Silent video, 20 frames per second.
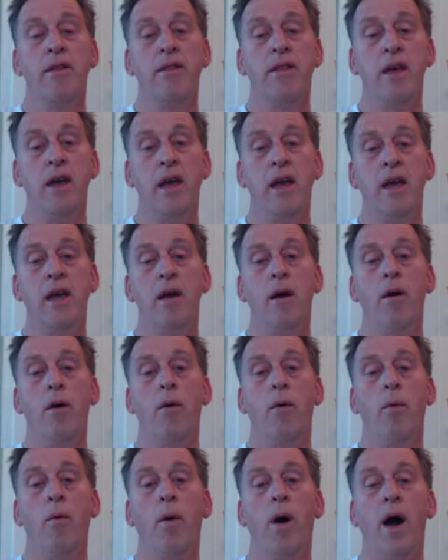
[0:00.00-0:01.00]
the
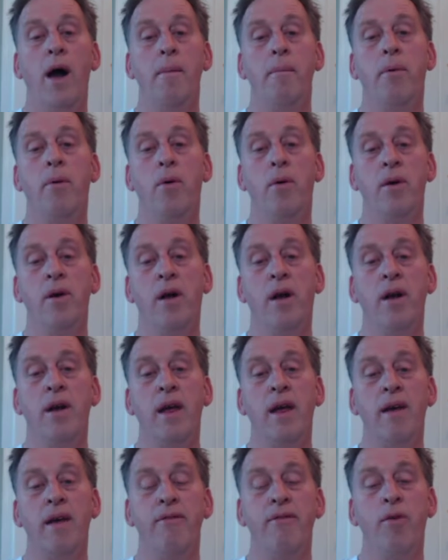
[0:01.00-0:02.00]
white pawn on
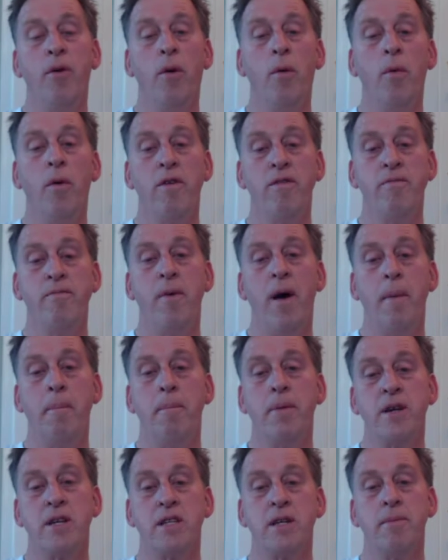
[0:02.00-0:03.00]
e4 with my
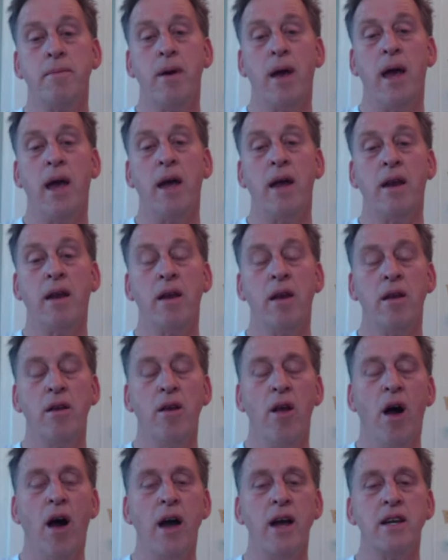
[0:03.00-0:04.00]
bishop and
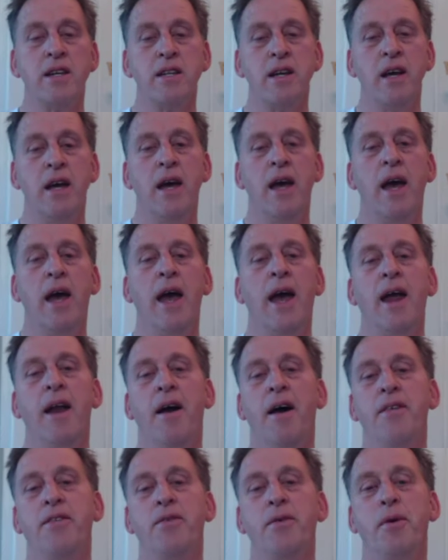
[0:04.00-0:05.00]
knight.
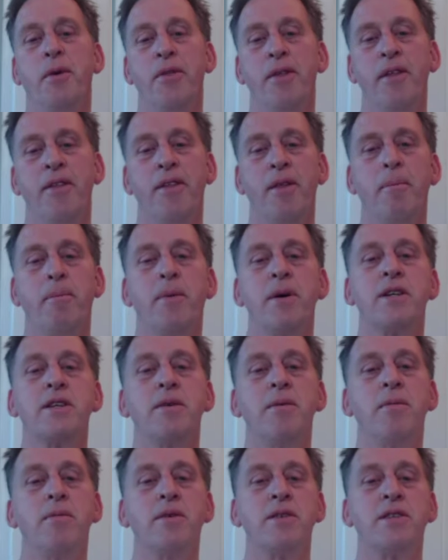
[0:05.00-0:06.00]
And I thought that the
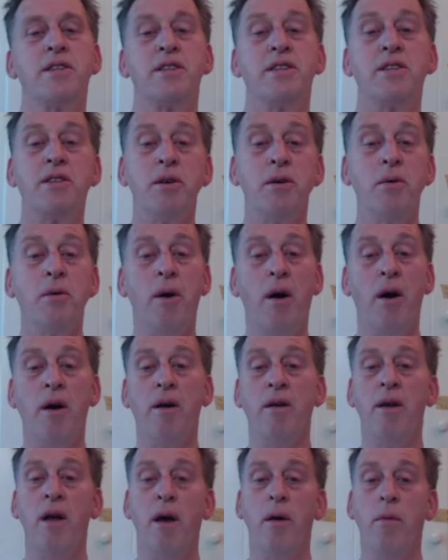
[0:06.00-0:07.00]
bishop was still
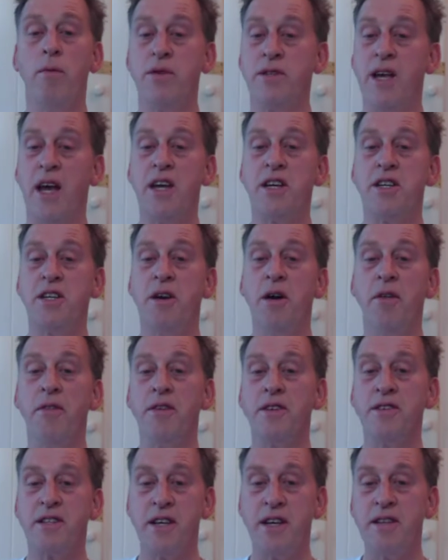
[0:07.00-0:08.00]
on, was actually
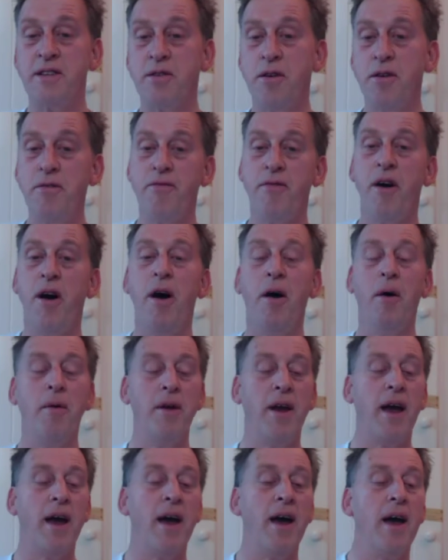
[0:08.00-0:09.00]
on the c2
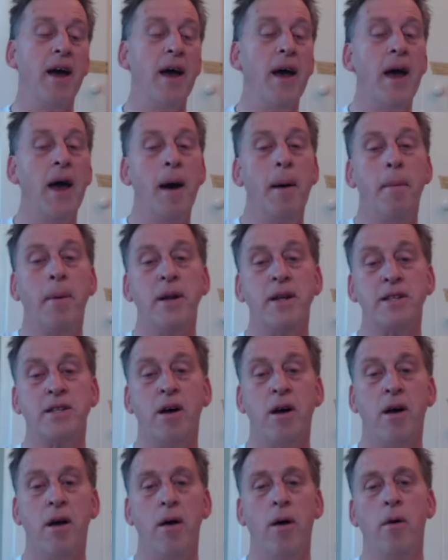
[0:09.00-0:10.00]
file now, but
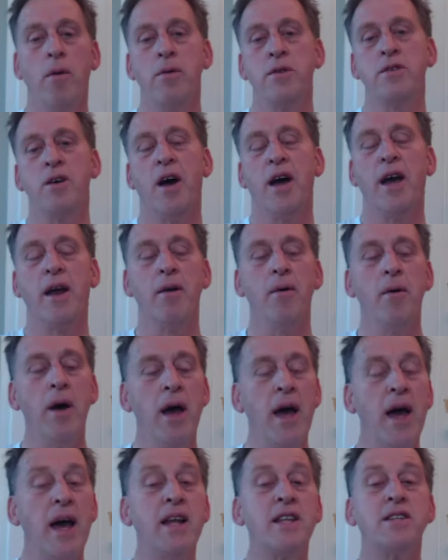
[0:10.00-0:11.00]
it's, or diagonal,
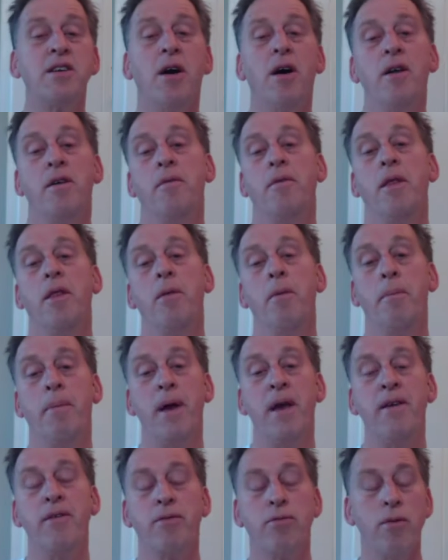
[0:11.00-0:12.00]
it's on the
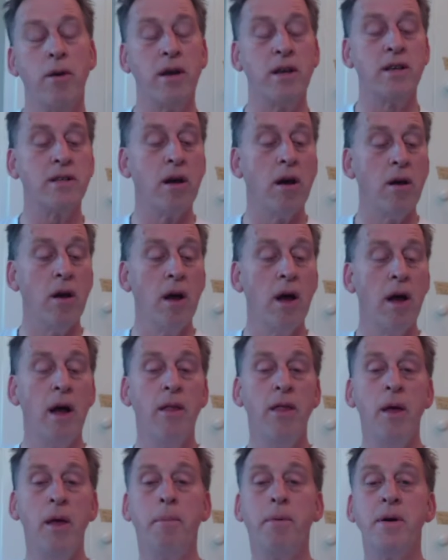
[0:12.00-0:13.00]
b3. So
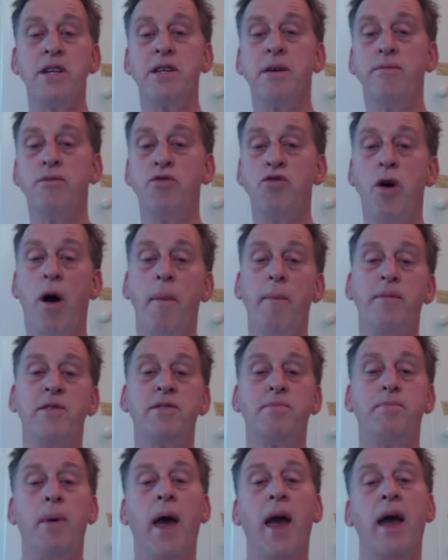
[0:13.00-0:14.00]
the bishop
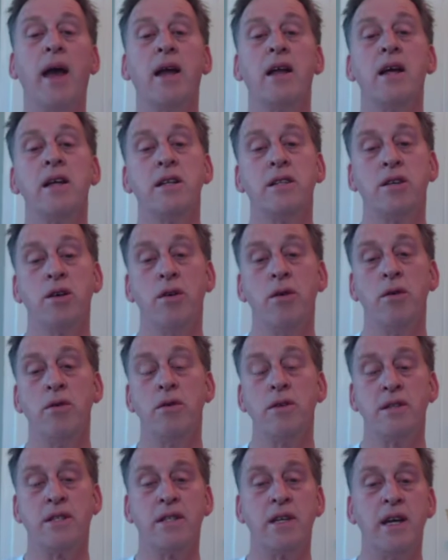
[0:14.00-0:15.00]
drops back
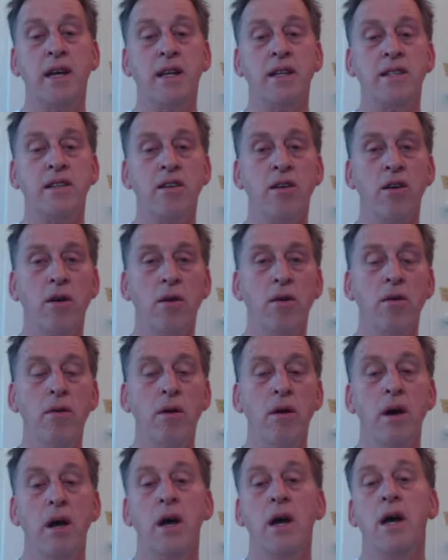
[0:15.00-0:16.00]
to
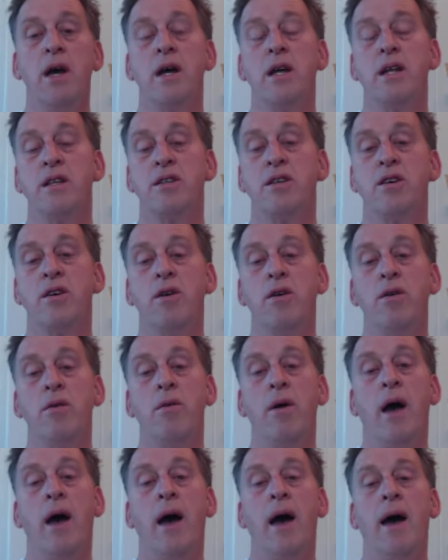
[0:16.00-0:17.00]
c2
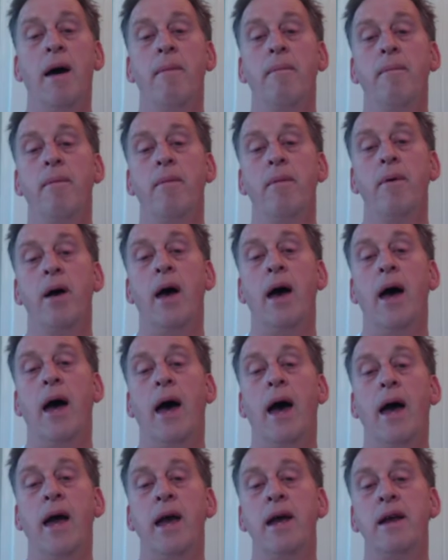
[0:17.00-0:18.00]
to
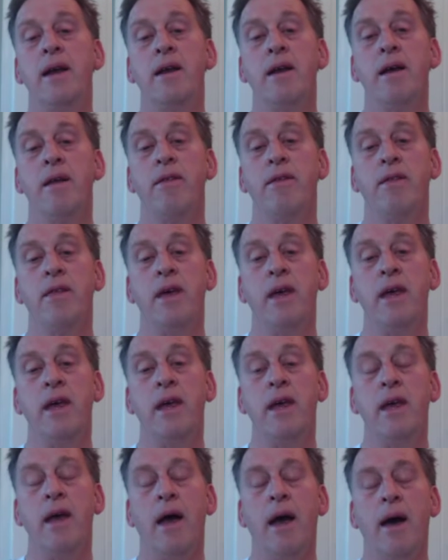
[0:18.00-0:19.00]
aid
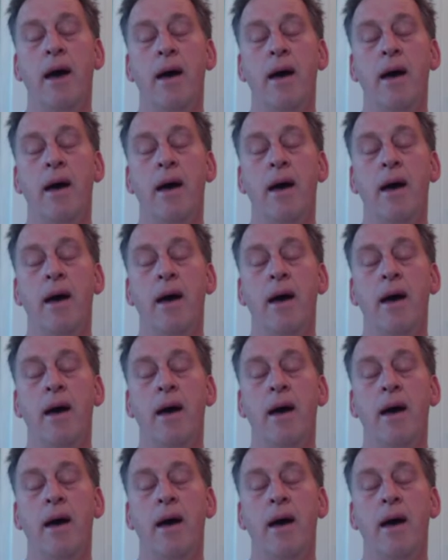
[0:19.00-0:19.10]
the